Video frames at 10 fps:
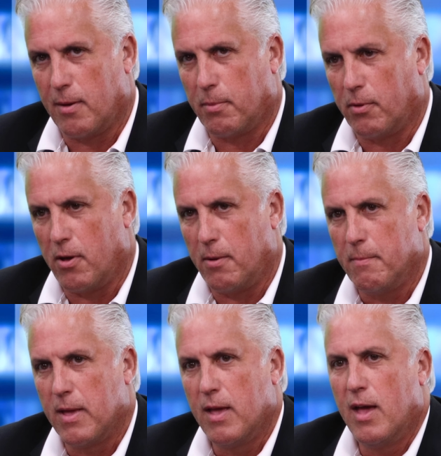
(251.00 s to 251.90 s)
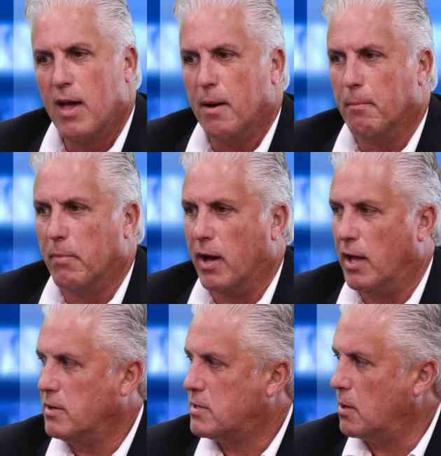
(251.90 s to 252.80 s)
sample on him,
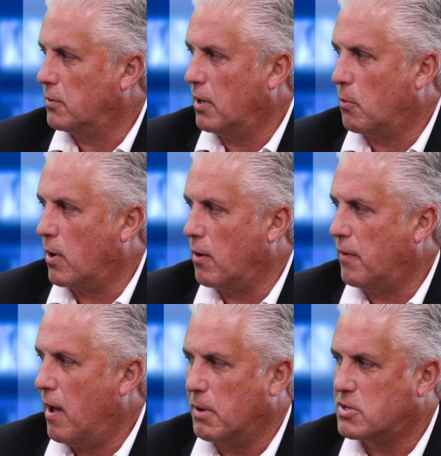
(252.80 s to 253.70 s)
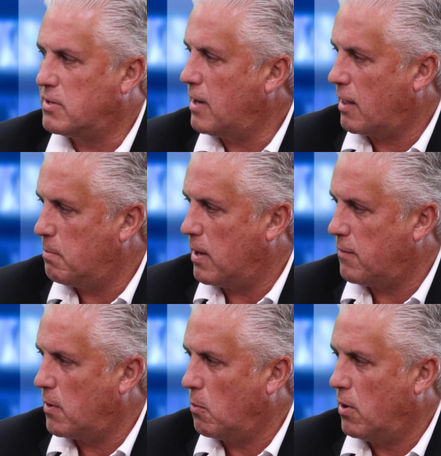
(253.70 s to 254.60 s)
but she was unaware of how much the hmm. death
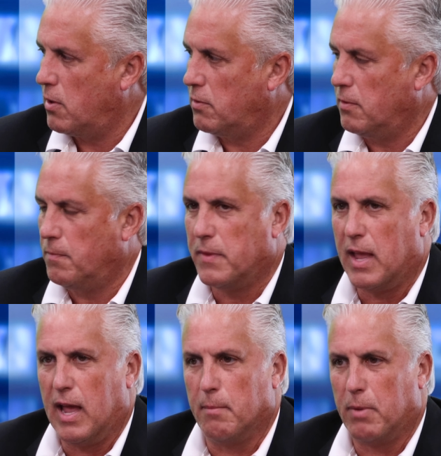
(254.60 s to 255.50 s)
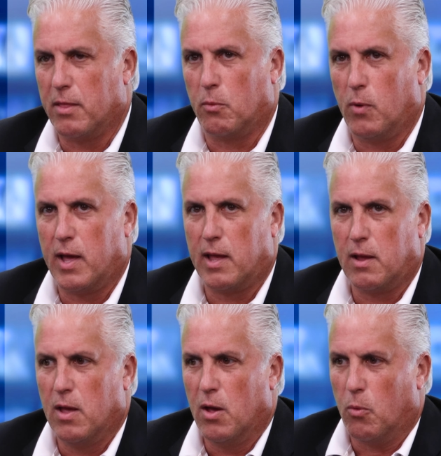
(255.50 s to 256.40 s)
benefit was. And by the
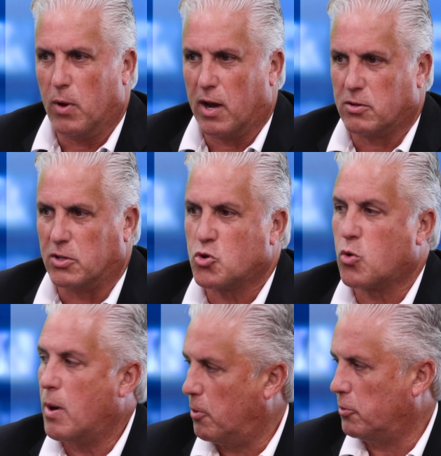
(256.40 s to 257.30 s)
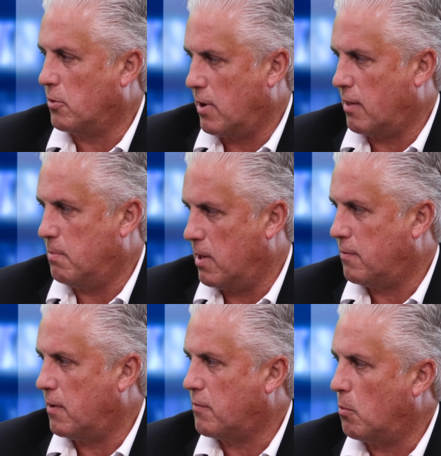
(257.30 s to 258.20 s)
way, we actually tripled her death
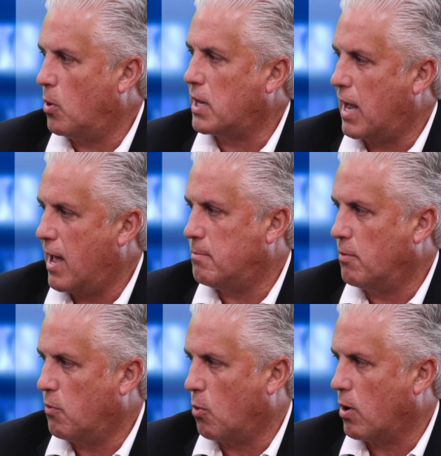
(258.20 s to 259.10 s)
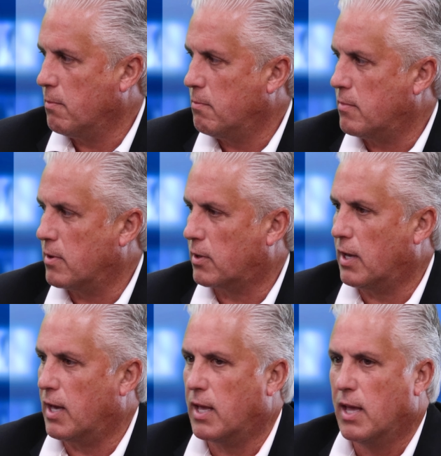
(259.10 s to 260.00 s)
benefit from what he had before. Hmm.
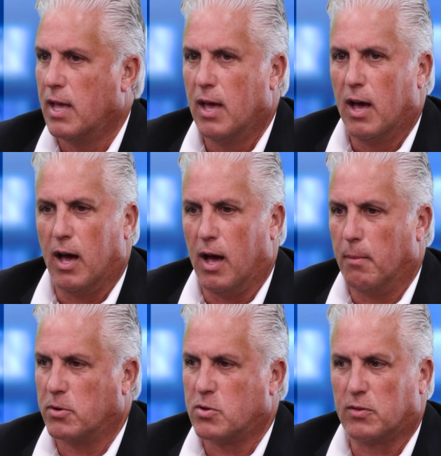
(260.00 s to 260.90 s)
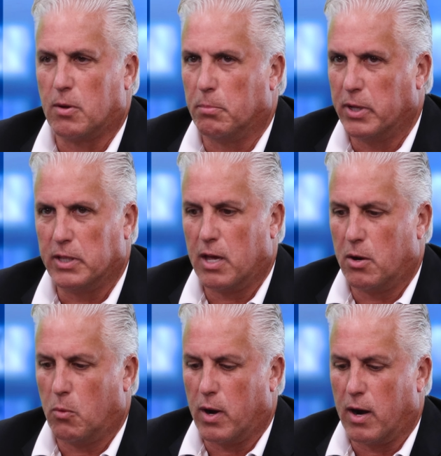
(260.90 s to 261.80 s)
Okay, mm-hmm. um, but she was completely
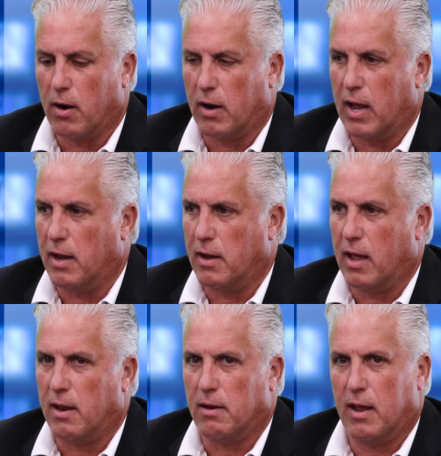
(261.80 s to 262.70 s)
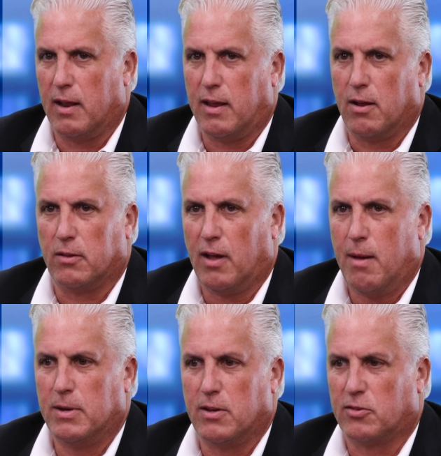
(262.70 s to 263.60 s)
unaware, and and at, uh, you know,
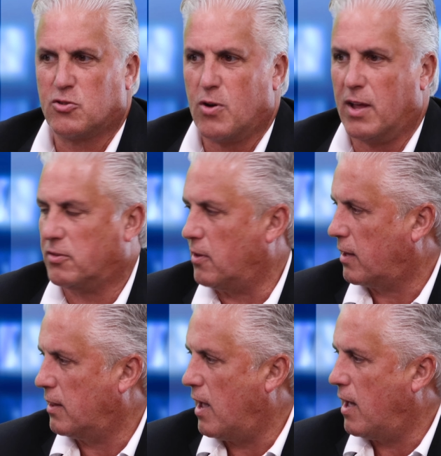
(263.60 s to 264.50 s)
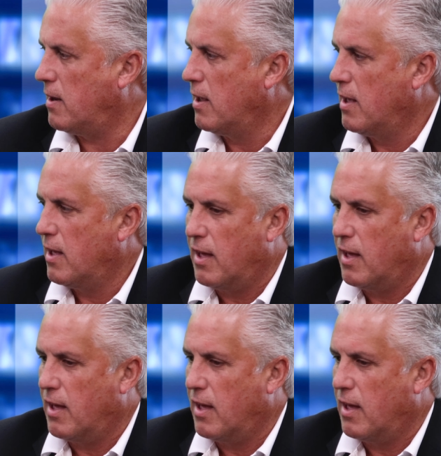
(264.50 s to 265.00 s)
time of distress like that,